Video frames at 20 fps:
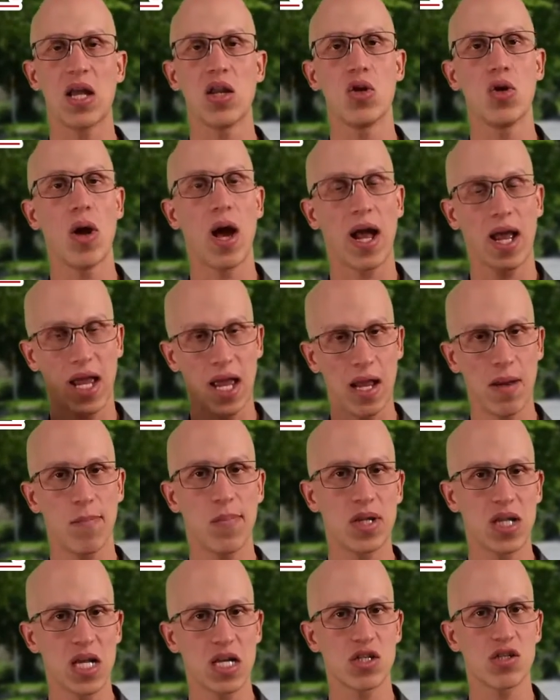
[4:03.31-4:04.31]
and you
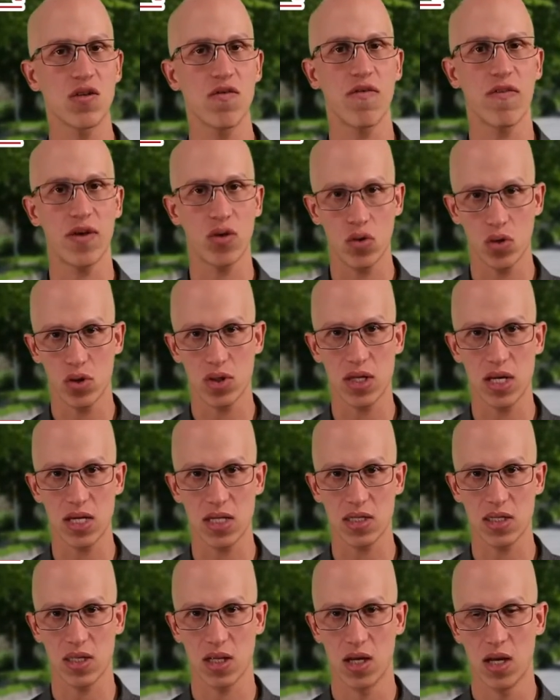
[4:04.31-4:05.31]
can potentially fail your
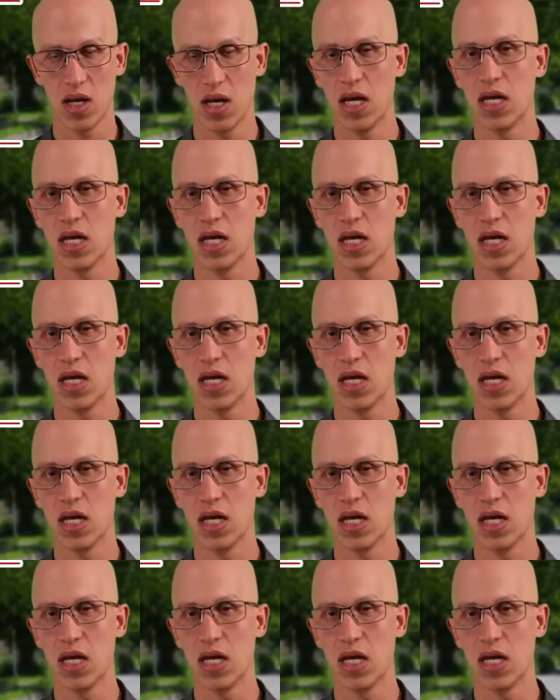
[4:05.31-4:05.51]
test.